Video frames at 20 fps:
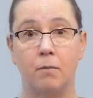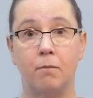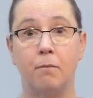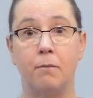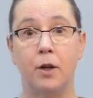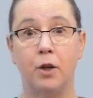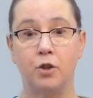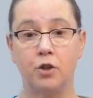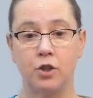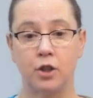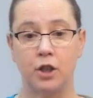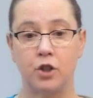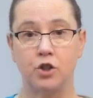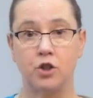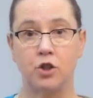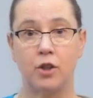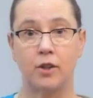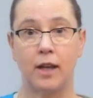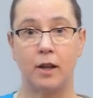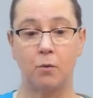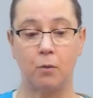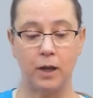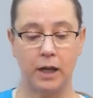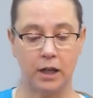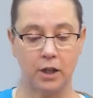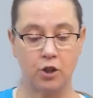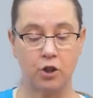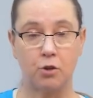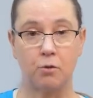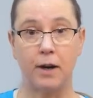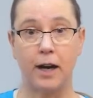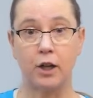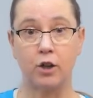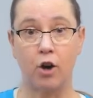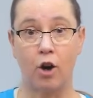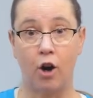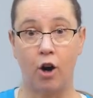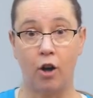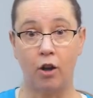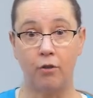motion so that we can direct
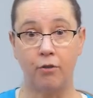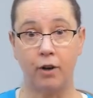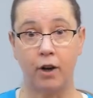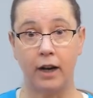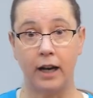all of our